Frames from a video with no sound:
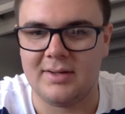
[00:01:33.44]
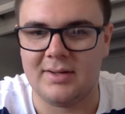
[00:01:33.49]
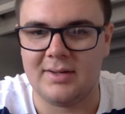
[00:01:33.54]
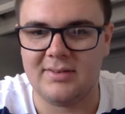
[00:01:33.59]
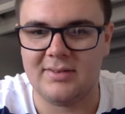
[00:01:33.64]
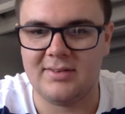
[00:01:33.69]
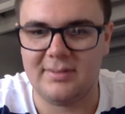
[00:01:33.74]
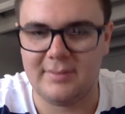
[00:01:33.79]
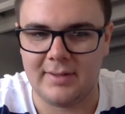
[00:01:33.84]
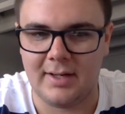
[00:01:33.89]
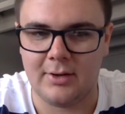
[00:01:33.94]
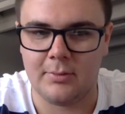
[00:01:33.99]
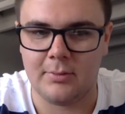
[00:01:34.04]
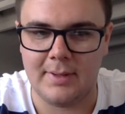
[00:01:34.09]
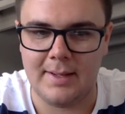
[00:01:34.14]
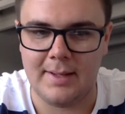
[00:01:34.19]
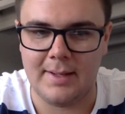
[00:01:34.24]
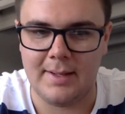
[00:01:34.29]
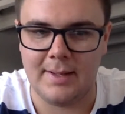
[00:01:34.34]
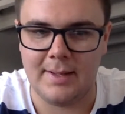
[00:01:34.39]
about
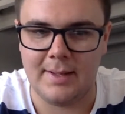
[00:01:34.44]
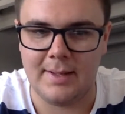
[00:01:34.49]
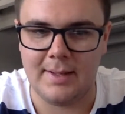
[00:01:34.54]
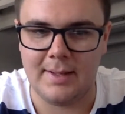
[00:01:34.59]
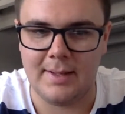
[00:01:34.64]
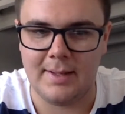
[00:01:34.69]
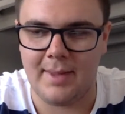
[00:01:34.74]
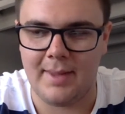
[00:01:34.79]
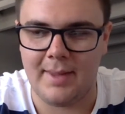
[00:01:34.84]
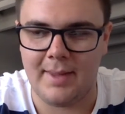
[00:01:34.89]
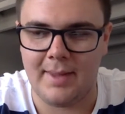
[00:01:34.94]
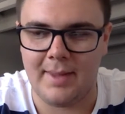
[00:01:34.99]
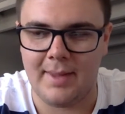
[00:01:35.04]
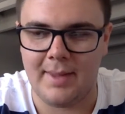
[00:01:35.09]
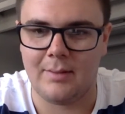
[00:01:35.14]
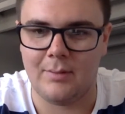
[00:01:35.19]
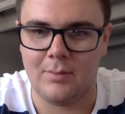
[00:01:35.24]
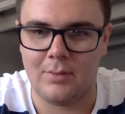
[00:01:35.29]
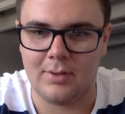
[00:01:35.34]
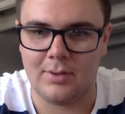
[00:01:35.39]
700 people comment back saying,
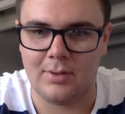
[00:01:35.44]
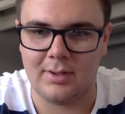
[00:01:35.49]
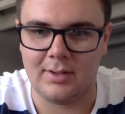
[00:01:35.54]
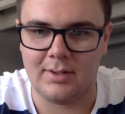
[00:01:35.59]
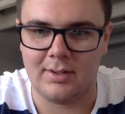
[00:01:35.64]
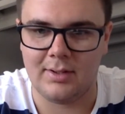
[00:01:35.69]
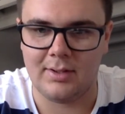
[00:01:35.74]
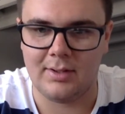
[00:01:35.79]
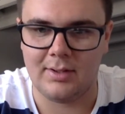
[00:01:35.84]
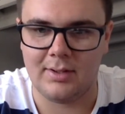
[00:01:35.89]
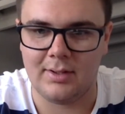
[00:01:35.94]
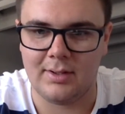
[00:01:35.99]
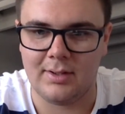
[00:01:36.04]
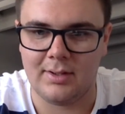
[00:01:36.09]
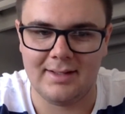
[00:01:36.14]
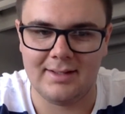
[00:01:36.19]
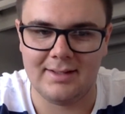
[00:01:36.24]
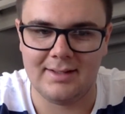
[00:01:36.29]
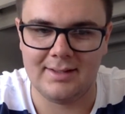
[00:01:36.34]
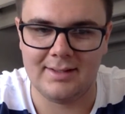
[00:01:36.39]
yeah, they wanted it, they
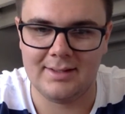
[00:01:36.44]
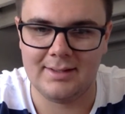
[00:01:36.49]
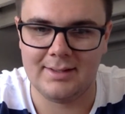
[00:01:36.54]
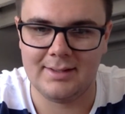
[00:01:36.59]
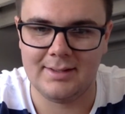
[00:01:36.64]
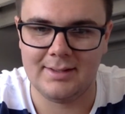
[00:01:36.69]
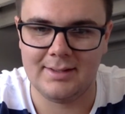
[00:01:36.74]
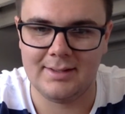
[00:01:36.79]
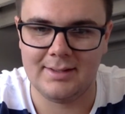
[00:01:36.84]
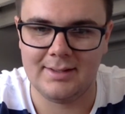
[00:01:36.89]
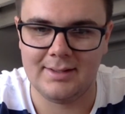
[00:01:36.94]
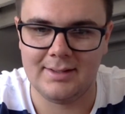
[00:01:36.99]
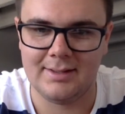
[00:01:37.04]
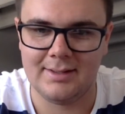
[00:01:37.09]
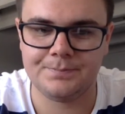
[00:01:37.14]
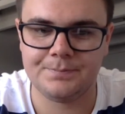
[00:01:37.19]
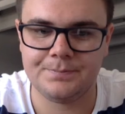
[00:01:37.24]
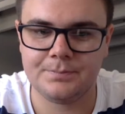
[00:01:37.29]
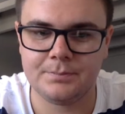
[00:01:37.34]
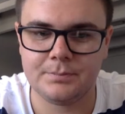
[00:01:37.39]
needed it.
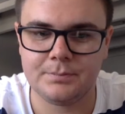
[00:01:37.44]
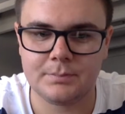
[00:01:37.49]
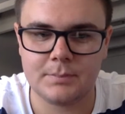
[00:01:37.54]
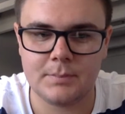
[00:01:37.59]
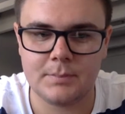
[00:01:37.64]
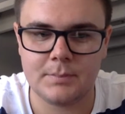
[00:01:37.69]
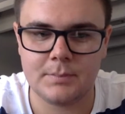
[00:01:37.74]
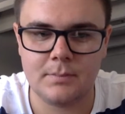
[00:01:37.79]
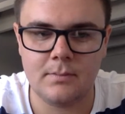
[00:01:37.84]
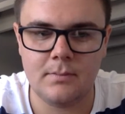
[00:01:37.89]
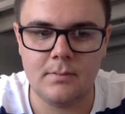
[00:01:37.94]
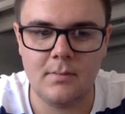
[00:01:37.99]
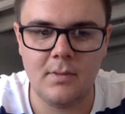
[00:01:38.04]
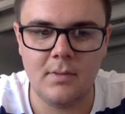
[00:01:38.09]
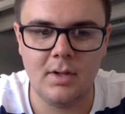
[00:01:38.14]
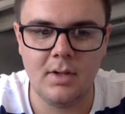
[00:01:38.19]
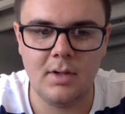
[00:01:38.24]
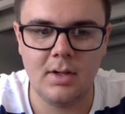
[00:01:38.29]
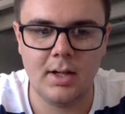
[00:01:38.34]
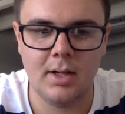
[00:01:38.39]
And
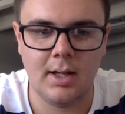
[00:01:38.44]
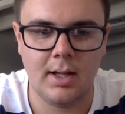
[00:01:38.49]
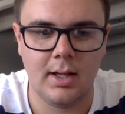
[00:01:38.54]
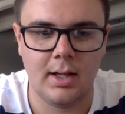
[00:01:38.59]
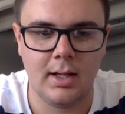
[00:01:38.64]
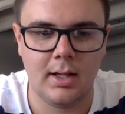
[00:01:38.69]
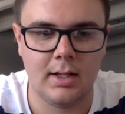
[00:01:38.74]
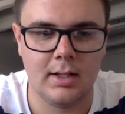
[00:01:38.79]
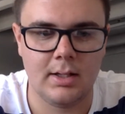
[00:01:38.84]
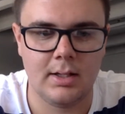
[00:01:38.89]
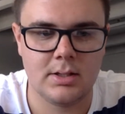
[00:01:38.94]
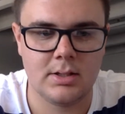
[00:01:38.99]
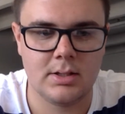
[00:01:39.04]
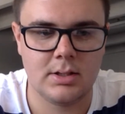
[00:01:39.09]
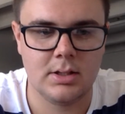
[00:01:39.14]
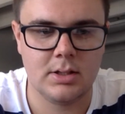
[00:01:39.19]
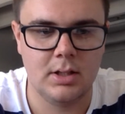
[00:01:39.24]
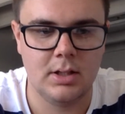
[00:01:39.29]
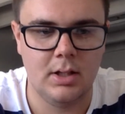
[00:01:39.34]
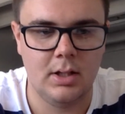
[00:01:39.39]
I'm
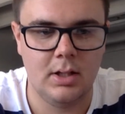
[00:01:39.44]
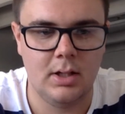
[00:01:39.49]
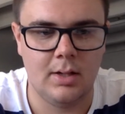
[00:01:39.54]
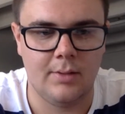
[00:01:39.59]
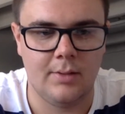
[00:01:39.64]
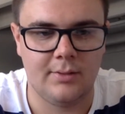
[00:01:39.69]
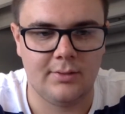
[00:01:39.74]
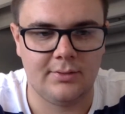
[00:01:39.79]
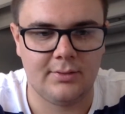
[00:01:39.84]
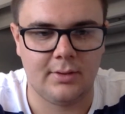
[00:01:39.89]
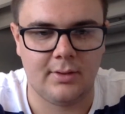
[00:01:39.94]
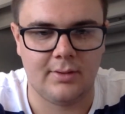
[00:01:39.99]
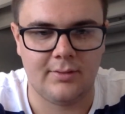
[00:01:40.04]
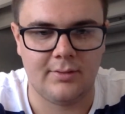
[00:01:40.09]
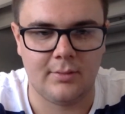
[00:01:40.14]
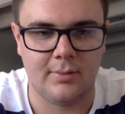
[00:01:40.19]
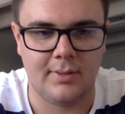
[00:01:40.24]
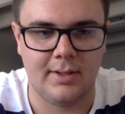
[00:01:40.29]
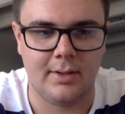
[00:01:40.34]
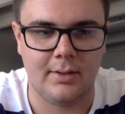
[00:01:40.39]
just going
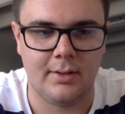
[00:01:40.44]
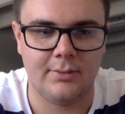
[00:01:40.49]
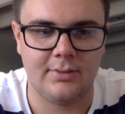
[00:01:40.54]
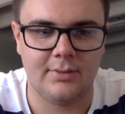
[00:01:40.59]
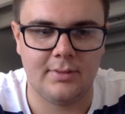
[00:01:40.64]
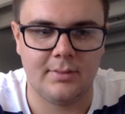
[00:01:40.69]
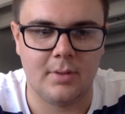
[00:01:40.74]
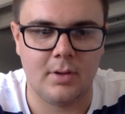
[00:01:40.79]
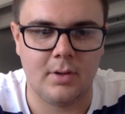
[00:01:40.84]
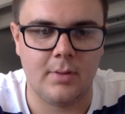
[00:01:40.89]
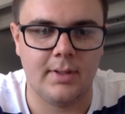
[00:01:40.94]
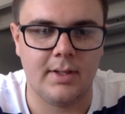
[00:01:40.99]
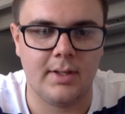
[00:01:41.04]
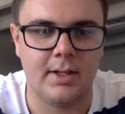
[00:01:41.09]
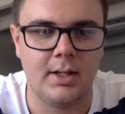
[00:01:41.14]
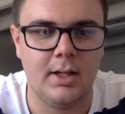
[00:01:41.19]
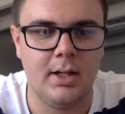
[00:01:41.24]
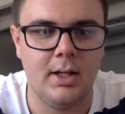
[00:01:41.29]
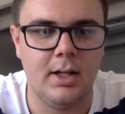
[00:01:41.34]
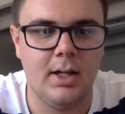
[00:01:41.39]
through my notes at the moment.
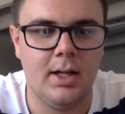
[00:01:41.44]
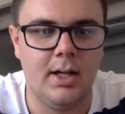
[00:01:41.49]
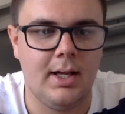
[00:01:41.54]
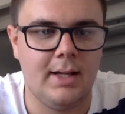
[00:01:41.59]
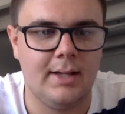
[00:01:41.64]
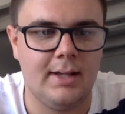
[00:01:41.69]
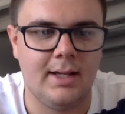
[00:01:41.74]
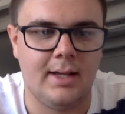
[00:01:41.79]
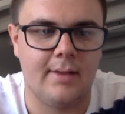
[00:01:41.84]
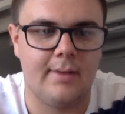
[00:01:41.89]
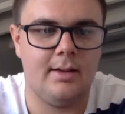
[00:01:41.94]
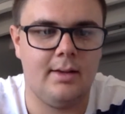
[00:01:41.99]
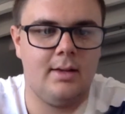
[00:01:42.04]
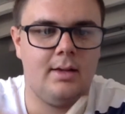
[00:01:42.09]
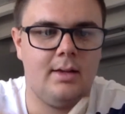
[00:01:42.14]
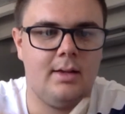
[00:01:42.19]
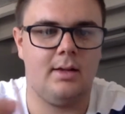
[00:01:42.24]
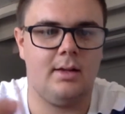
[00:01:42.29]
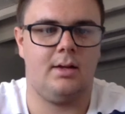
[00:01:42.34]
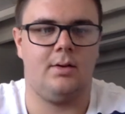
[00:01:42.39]
And yeah,
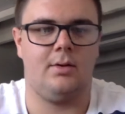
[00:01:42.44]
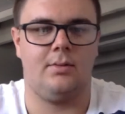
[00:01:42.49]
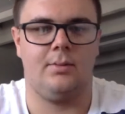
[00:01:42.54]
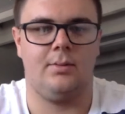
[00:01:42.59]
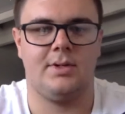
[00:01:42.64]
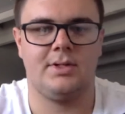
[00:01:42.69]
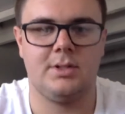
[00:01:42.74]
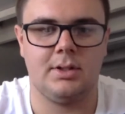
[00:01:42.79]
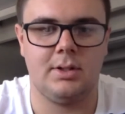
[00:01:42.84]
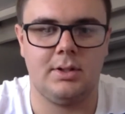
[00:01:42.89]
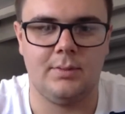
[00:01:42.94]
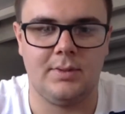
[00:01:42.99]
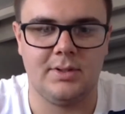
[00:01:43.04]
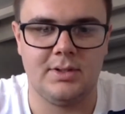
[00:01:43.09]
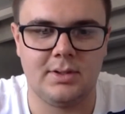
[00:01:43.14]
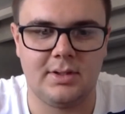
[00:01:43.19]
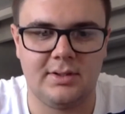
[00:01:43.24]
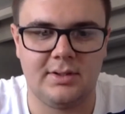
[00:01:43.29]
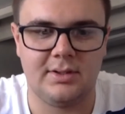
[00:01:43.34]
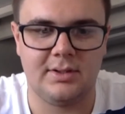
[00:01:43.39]
we
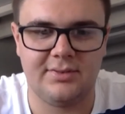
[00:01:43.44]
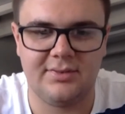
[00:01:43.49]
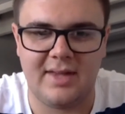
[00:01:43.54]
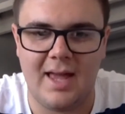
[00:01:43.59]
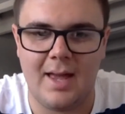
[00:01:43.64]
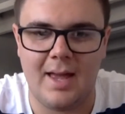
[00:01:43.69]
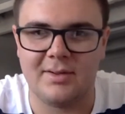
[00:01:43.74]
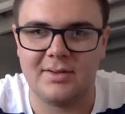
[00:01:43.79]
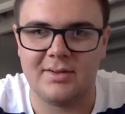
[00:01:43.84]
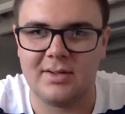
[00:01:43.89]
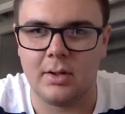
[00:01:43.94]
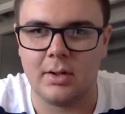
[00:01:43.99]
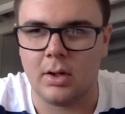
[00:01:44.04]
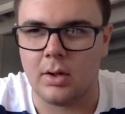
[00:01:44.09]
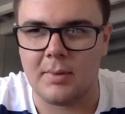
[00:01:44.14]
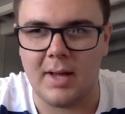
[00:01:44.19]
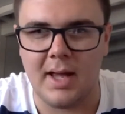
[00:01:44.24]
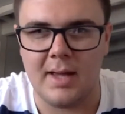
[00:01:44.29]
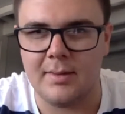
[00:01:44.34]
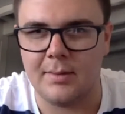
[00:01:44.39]
took a stab and said,
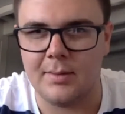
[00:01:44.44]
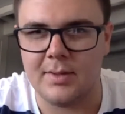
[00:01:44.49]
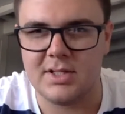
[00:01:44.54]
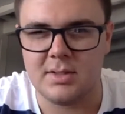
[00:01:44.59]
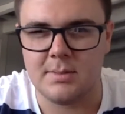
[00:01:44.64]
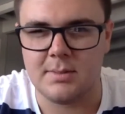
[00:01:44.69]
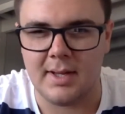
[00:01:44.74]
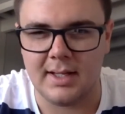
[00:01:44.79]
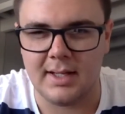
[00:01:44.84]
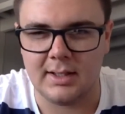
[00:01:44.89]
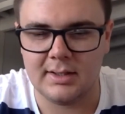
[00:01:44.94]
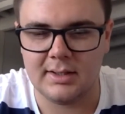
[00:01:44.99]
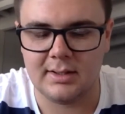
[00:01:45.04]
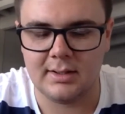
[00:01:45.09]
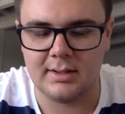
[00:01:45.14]
look, maybe we should make